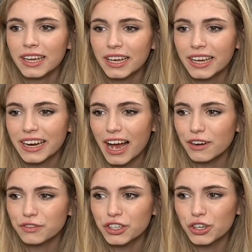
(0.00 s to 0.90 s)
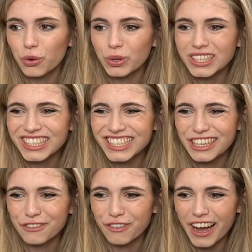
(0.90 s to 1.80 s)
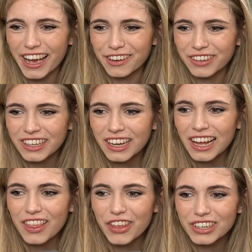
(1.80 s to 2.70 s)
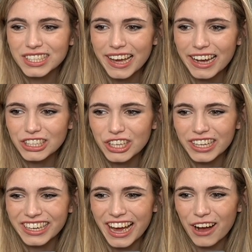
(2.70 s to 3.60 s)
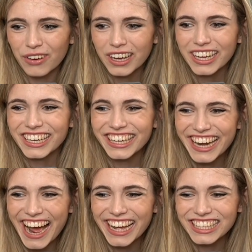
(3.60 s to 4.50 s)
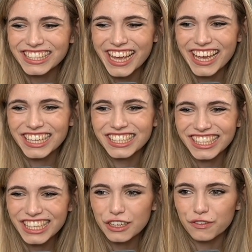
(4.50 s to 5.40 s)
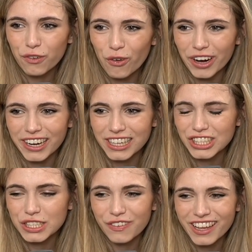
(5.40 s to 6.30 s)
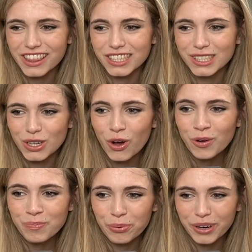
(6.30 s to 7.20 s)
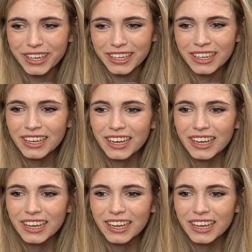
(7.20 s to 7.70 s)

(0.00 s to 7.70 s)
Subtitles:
And after queen c5, there's actually now knight takes e4. And I just find this so pretty.